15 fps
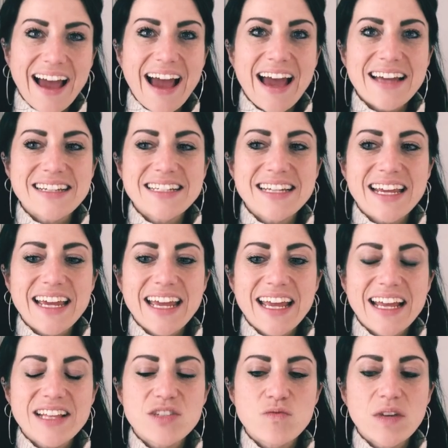And
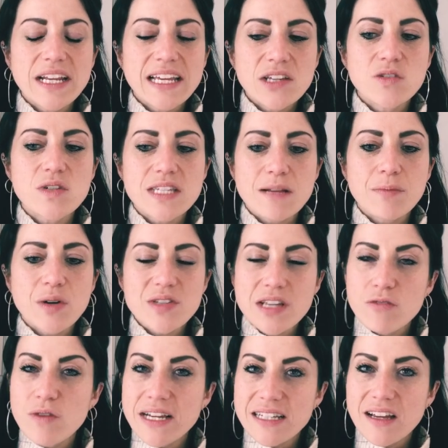it's really interesting, because
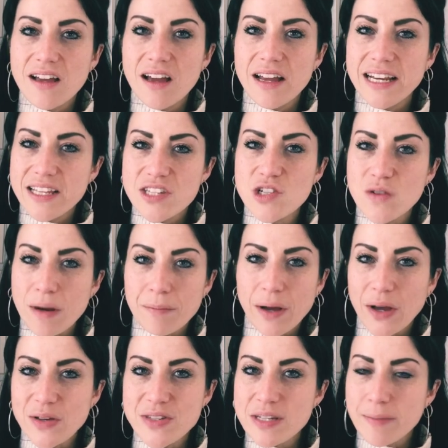I read an Instagram
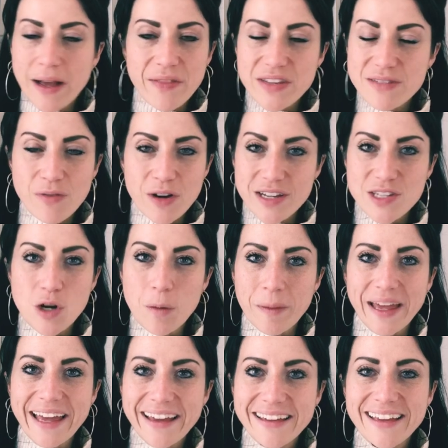post about this very
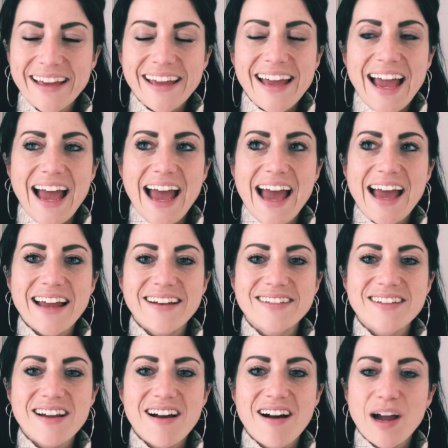topic
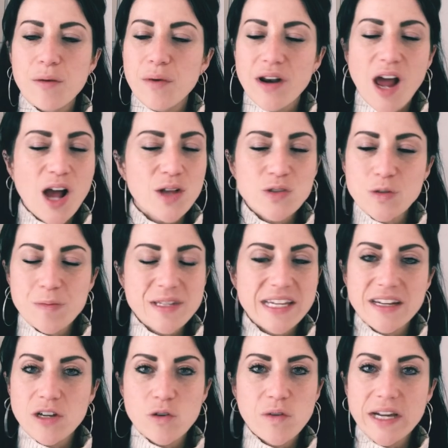and I
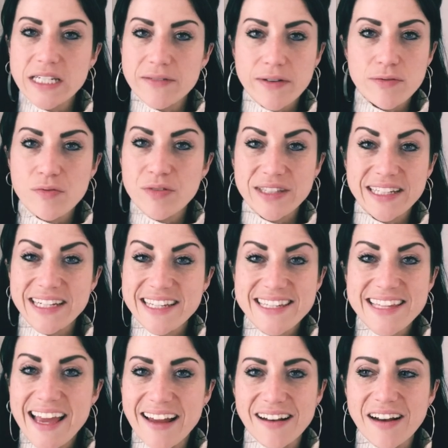100% agreed with everything that it
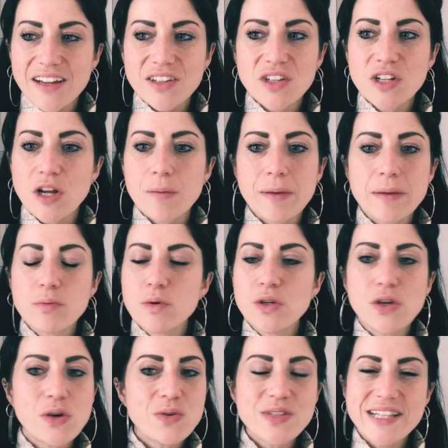said. Like, you know,
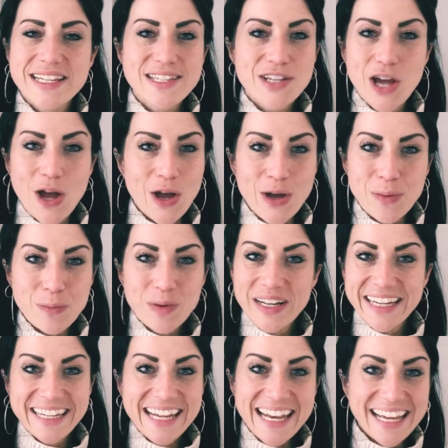people use this term
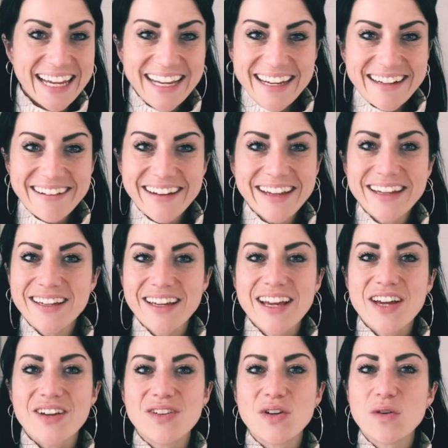willy-nilly, like
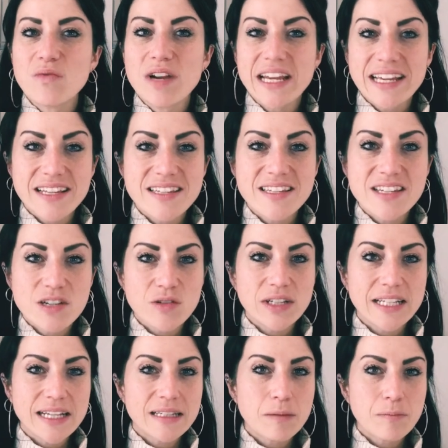not really considering
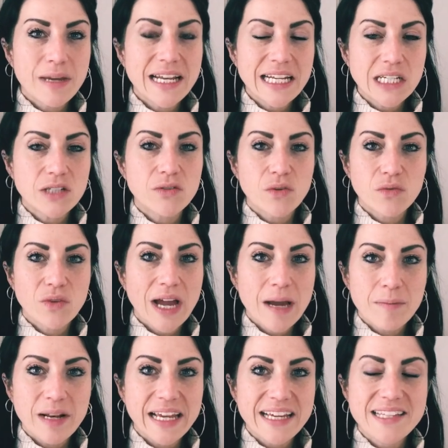that the meaning of a
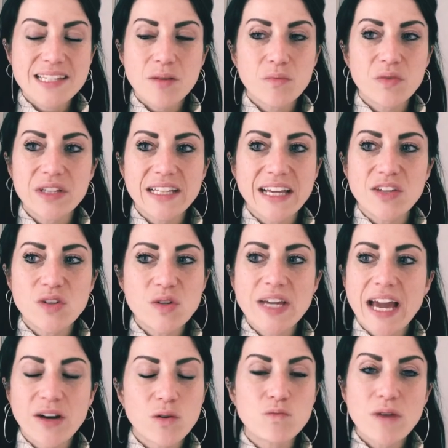family is something that you
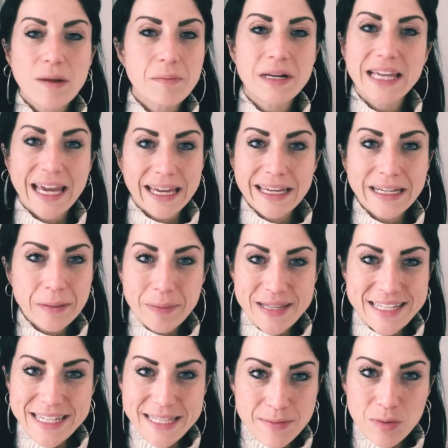cannot replicate in a
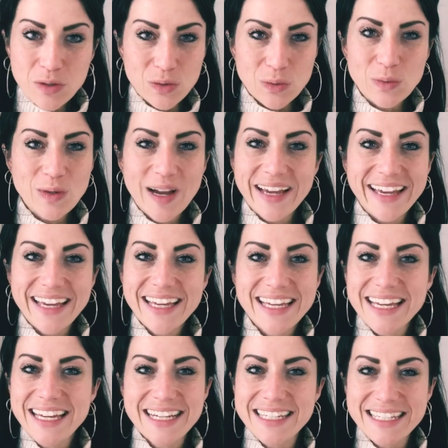business model. Like
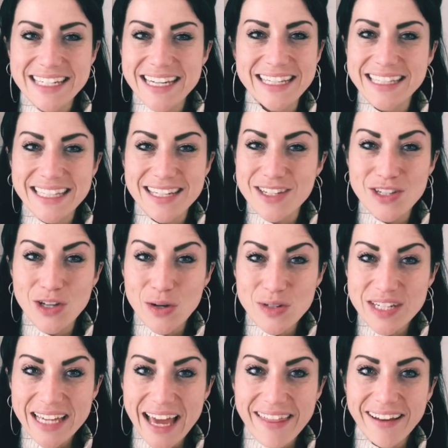it doesn't go
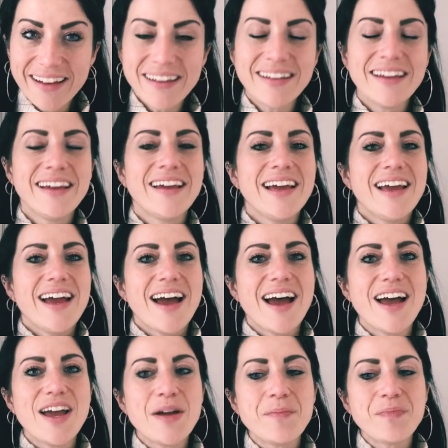together.
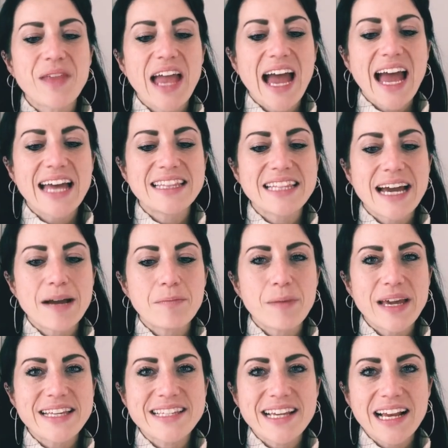And that
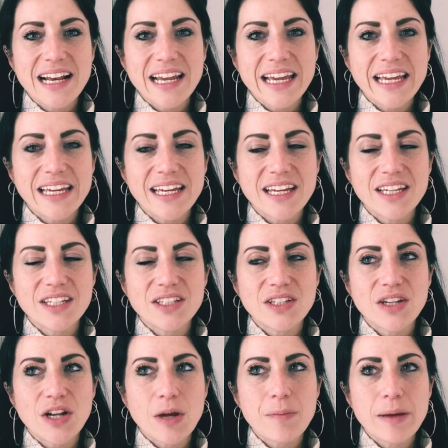basically,
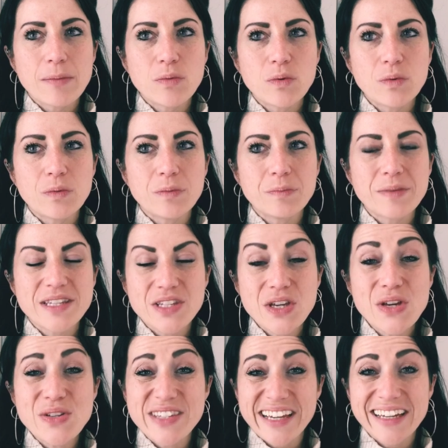you know, people
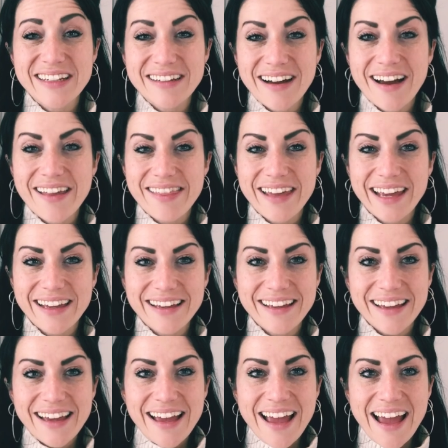misuse it, I think.